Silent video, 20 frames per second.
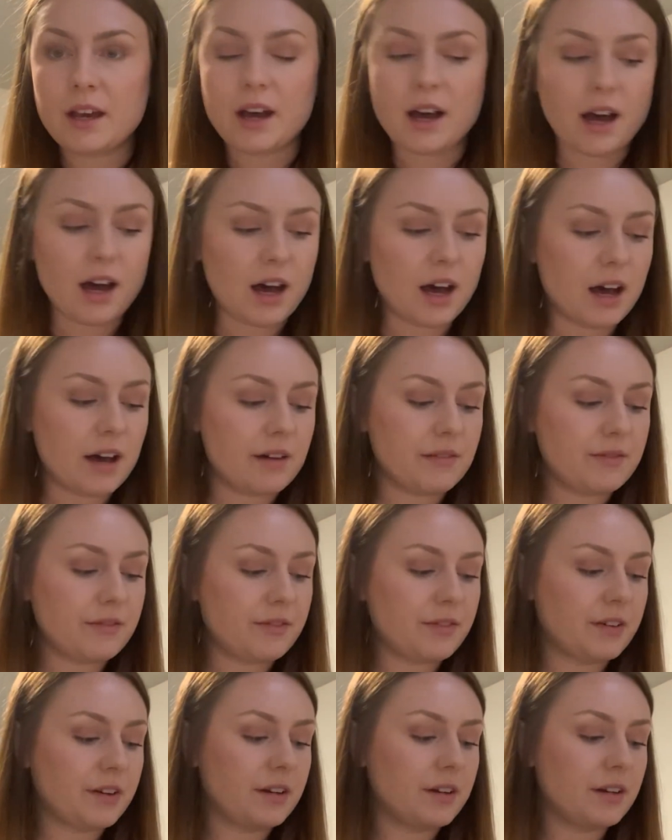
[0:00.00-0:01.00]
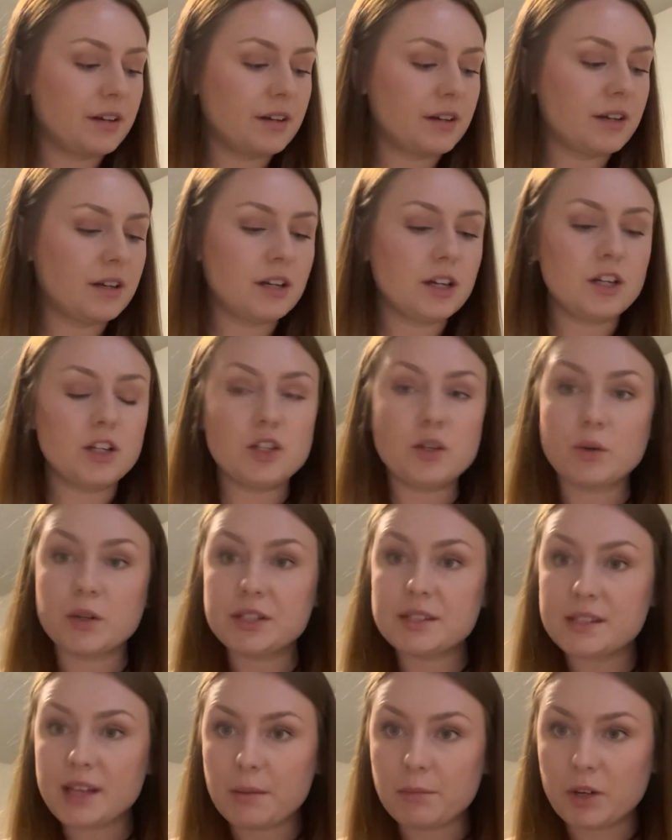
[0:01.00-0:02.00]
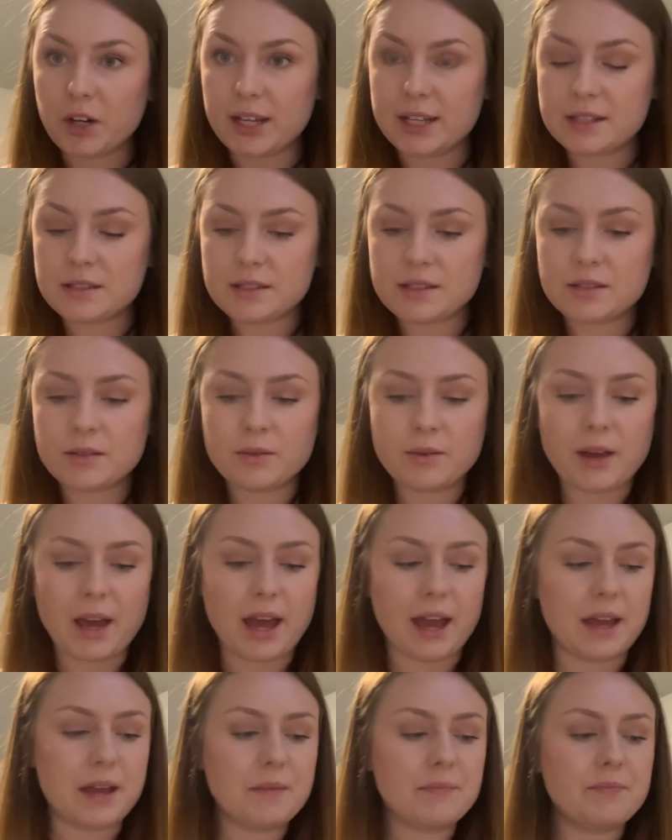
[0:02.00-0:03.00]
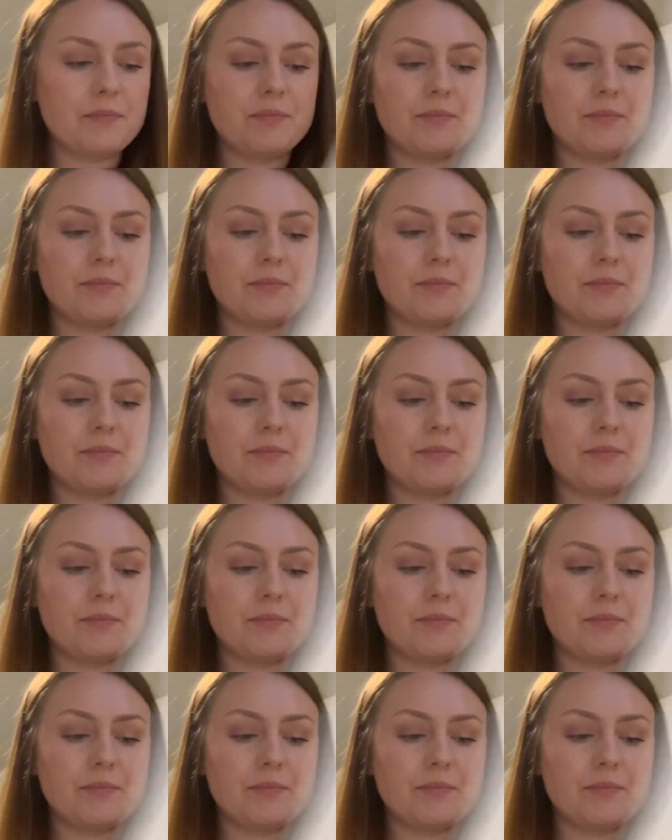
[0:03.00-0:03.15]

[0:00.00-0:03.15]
of your summaries, okay?